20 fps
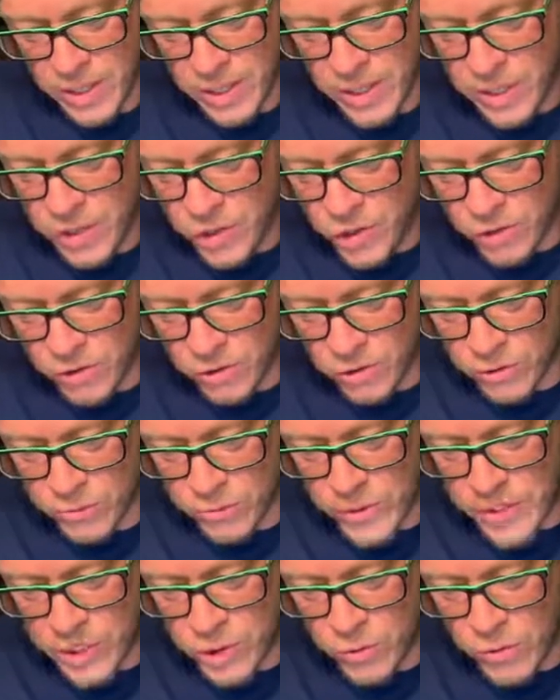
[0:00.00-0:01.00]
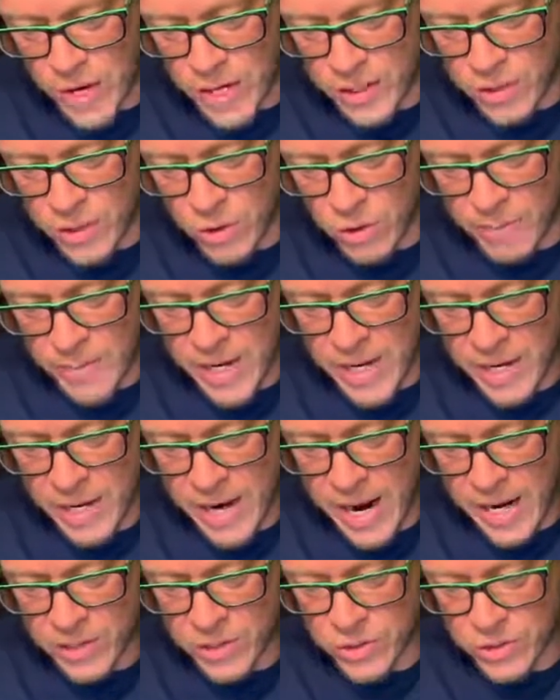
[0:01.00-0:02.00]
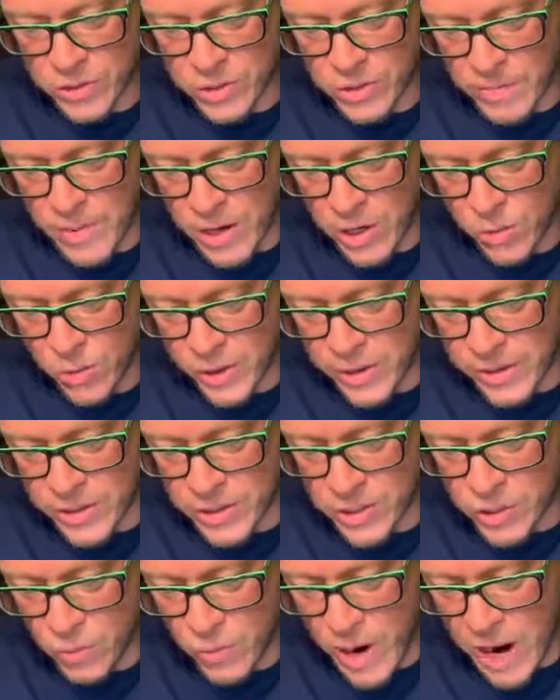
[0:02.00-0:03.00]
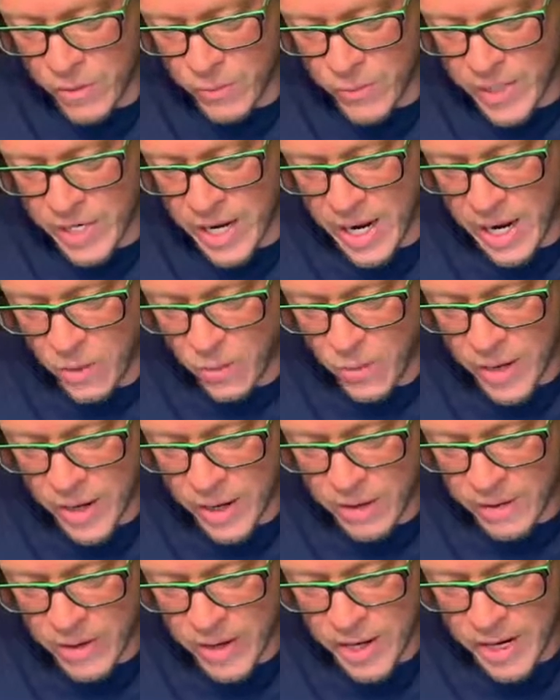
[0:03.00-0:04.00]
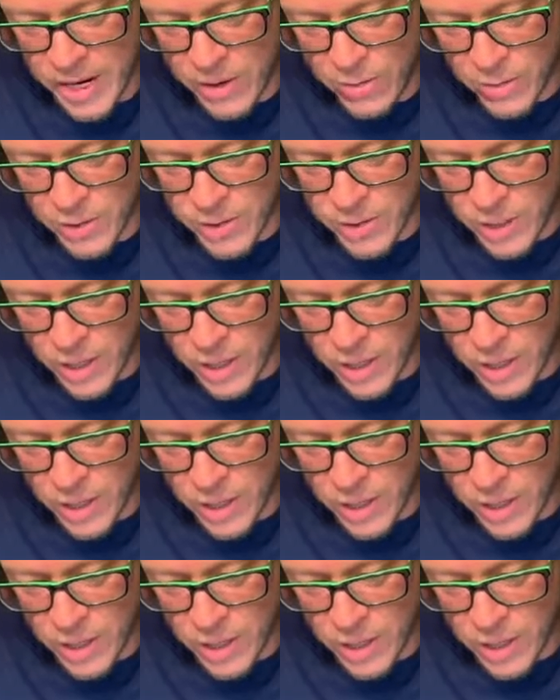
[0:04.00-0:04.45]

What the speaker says: "General Ridgway told me in answer to my query as to why we can't win that he was